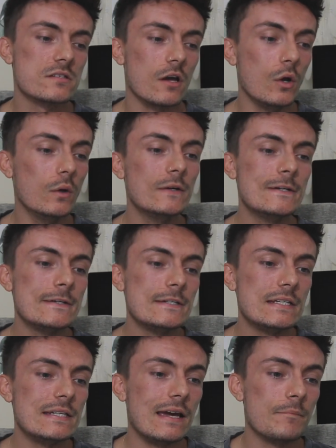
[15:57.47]
So
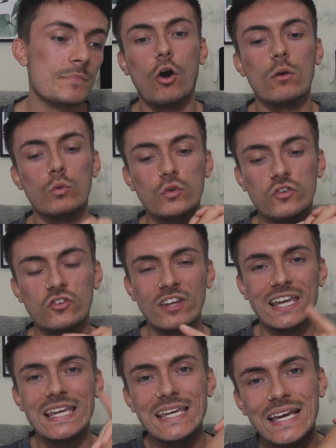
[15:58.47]
yeah, I will
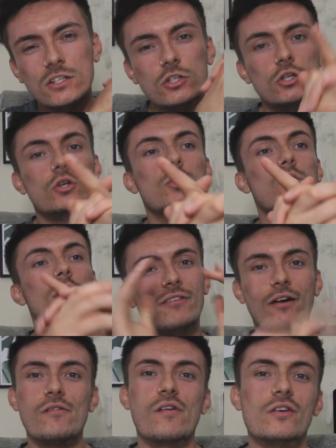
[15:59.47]
see you
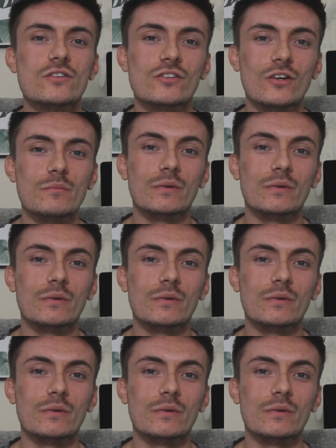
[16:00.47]
very, very soon,